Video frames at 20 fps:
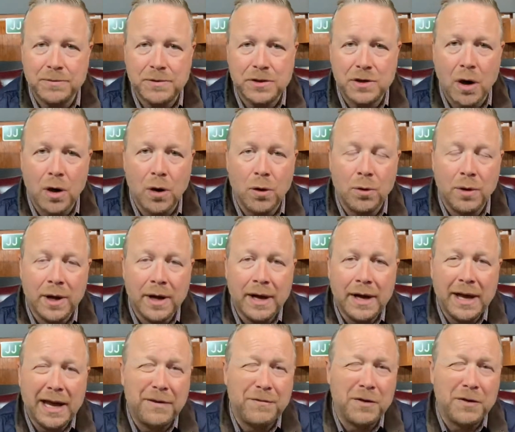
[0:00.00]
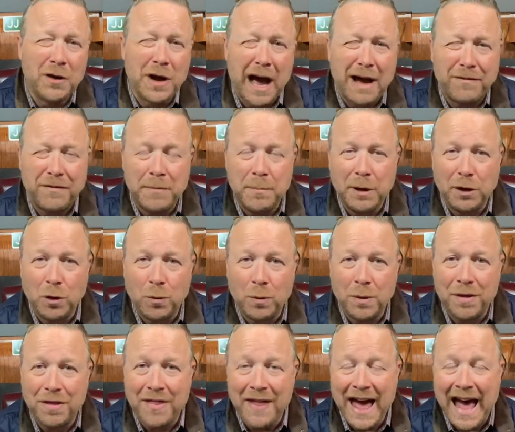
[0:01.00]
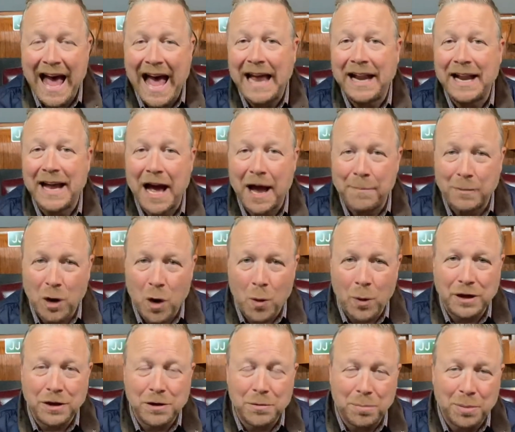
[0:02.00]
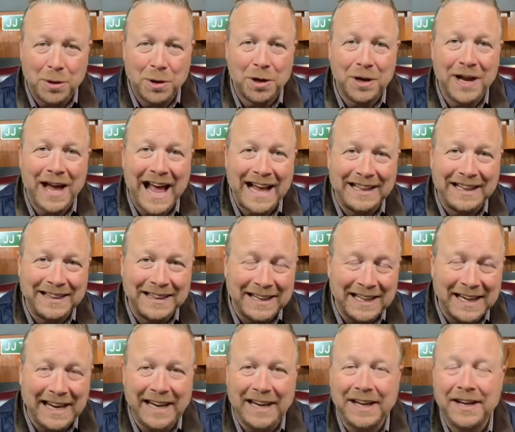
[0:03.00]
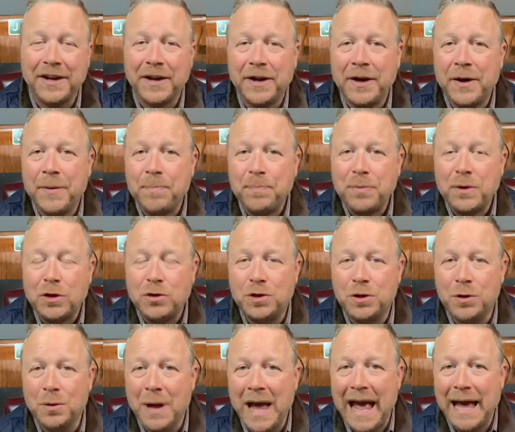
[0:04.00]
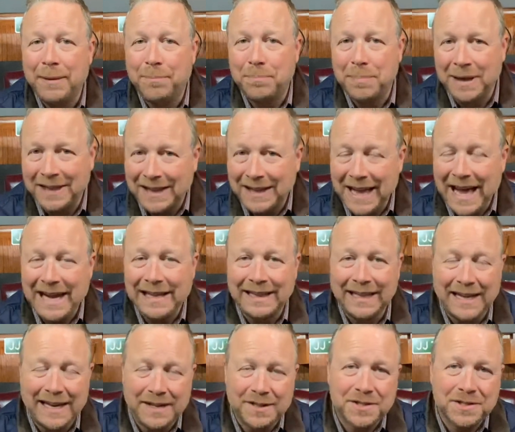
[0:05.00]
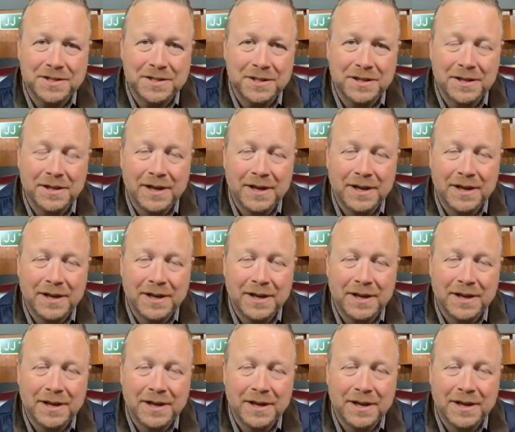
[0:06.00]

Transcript: So, if you're not familiar with that, I'm going to put a link to a playlist